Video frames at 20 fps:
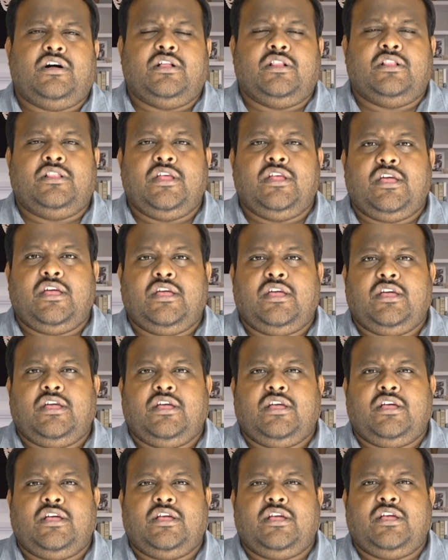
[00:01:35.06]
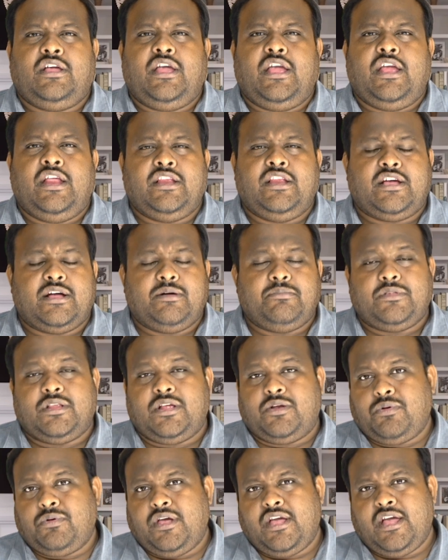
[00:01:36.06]
the income that
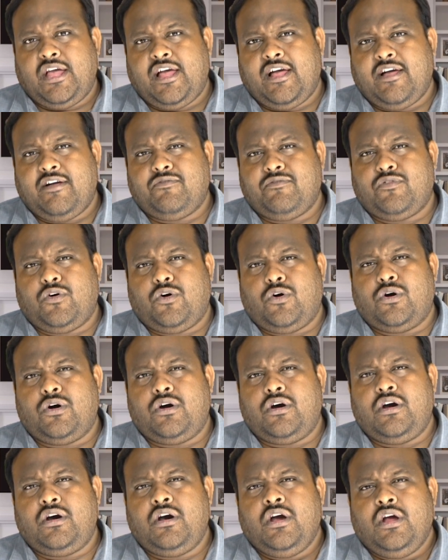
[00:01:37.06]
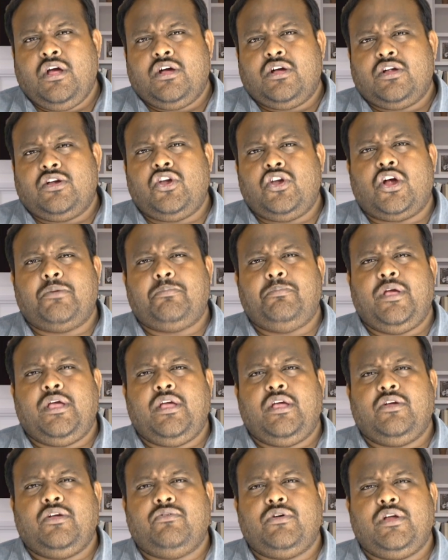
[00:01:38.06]
we have, or not
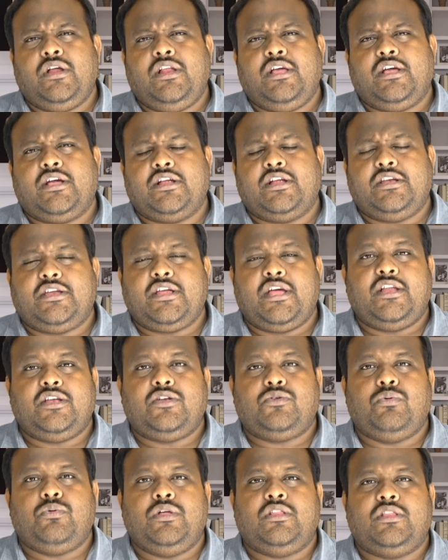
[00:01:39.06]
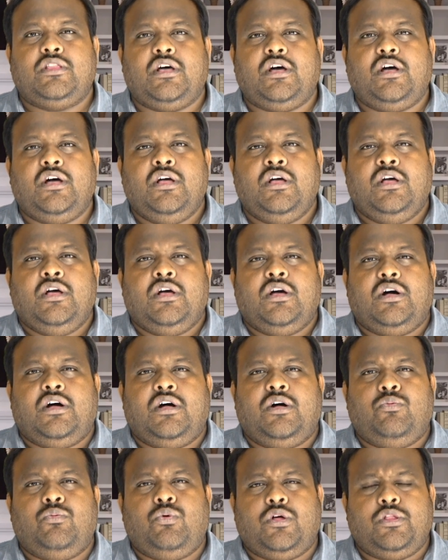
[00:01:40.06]
being really content with
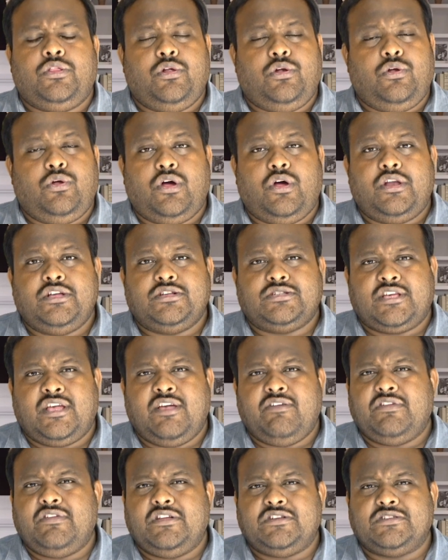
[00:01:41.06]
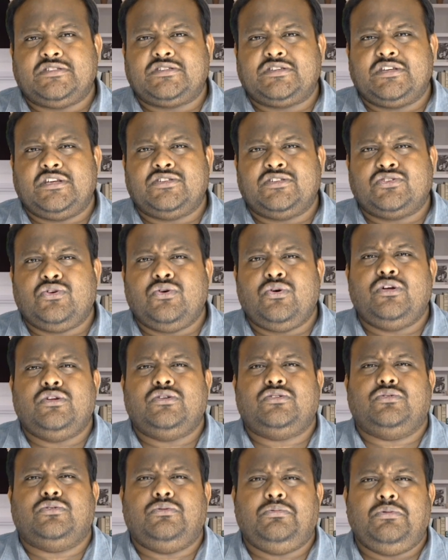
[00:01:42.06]
what the Lord has given us, is going
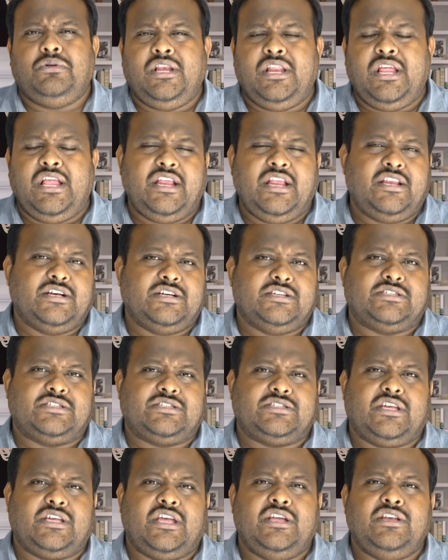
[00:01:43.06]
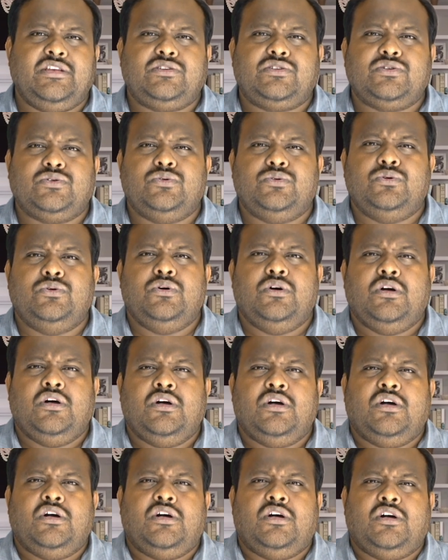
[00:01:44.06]
to lead us into
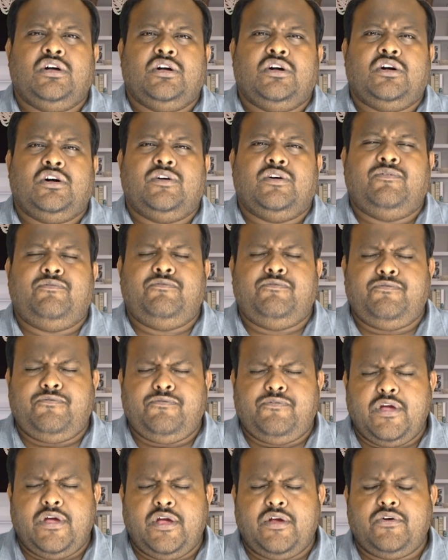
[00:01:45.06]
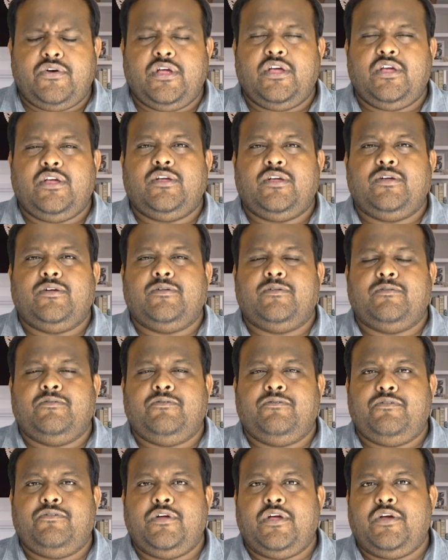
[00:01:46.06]
a very,
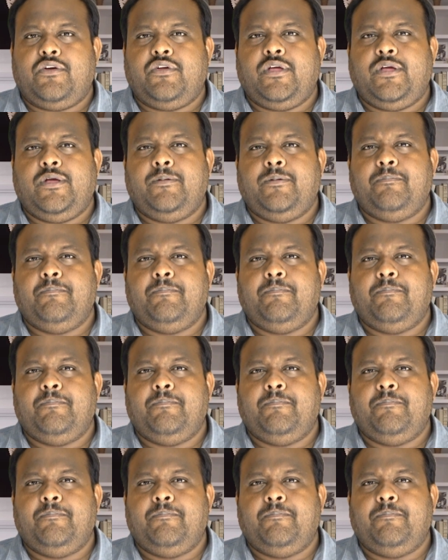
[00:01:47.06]
very